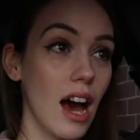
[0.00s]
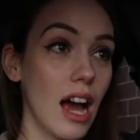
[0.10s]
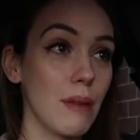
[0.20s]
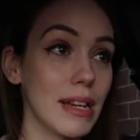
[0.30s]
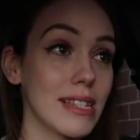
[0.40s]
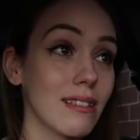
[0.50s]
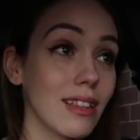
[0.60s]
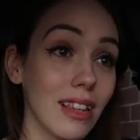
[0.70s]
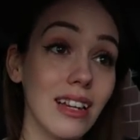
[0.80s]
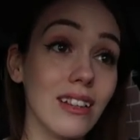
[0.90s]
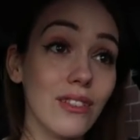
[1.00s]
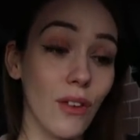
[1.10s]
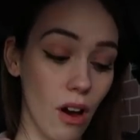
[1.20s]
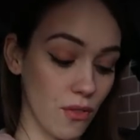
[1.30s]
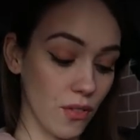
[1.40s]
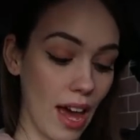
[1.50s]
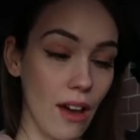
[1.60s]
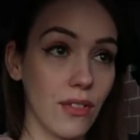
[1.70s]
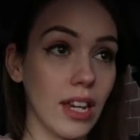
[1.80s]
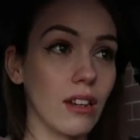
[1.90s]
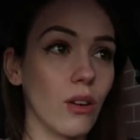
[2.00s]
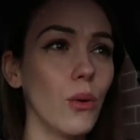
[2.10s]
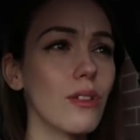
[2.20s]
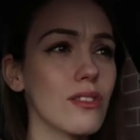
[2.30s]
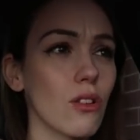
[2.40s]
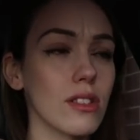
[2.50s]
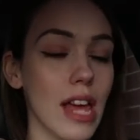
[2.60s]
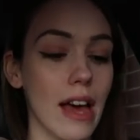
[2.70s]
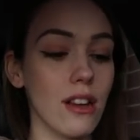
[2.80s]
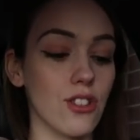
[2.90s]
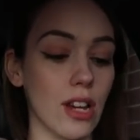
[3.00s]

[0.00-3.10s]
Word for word: I basically live off of caffeine. Ooh, this girl's head